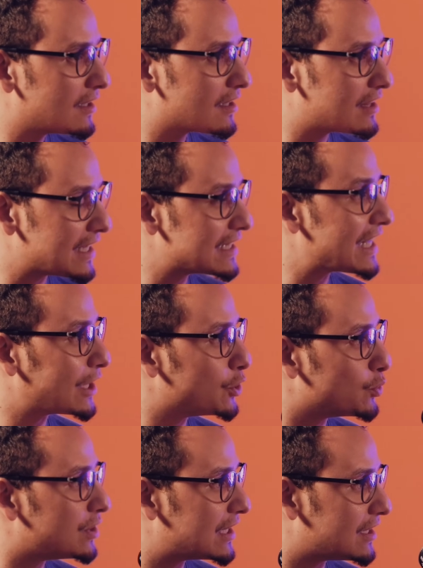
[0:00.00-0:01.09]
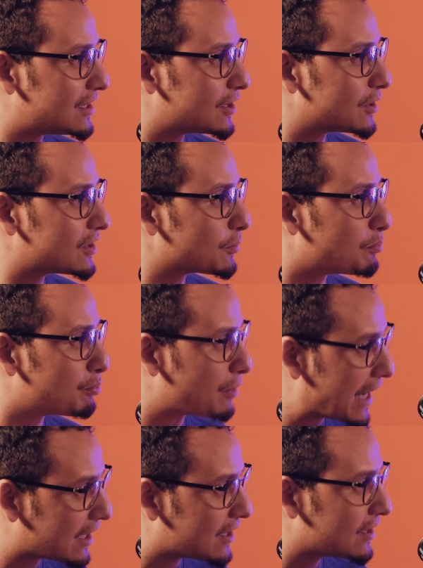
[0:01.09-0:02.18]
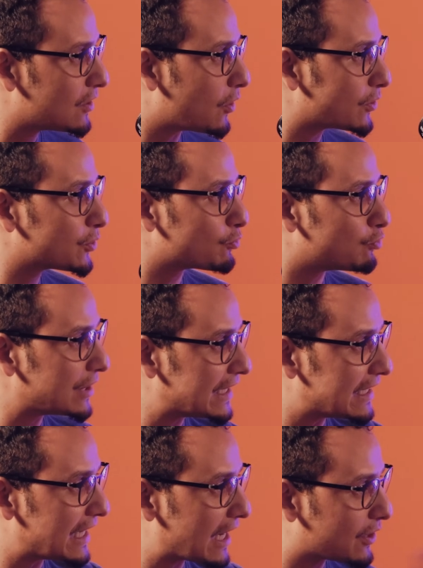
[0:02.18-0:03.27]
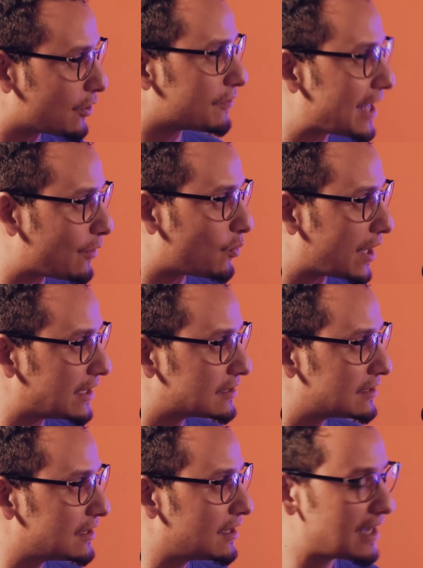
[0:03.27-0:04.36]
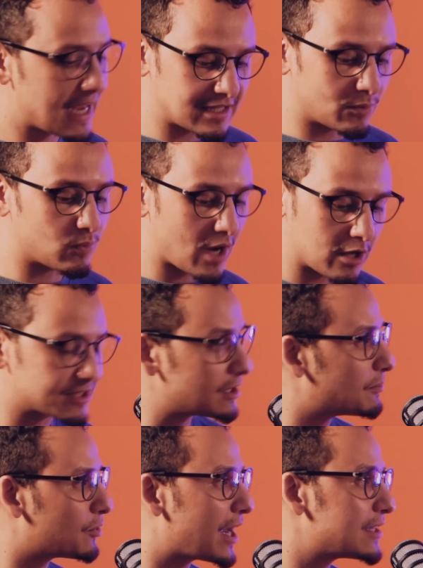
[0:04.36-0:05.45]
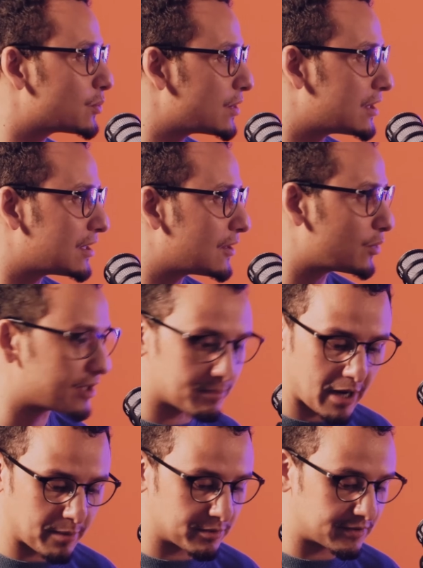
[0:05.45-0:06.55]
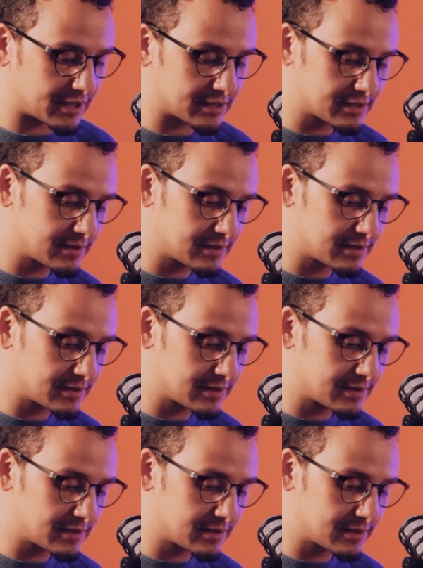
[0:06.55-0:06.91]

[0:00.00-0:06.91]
things that you did to, to break or to really let go of that weight, and then I'll summarize with uh, with the Bible verse.